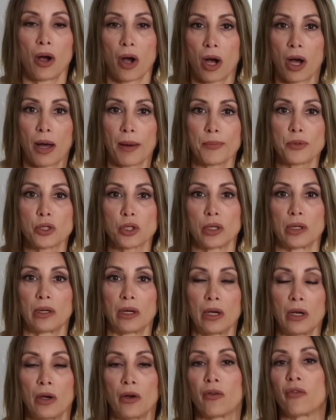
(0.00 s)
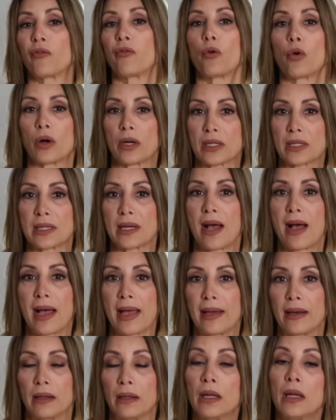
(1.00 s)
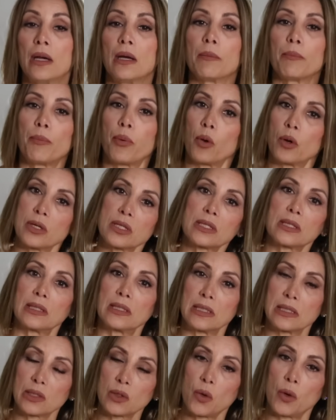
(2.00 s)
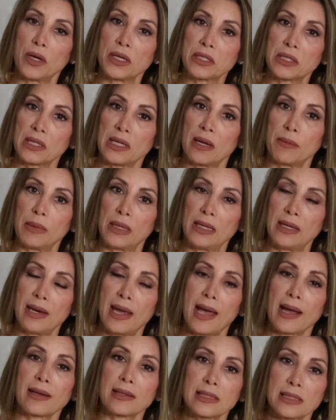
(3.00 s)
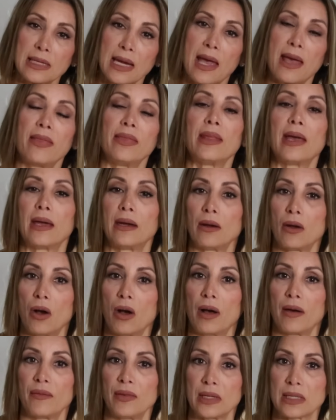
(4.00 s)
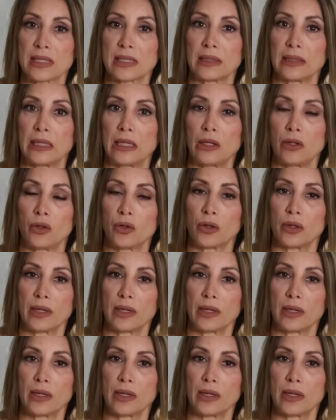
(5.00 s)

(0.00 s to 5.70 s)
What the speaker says: option for tile. Porcelain is going to come in next, and then obviously your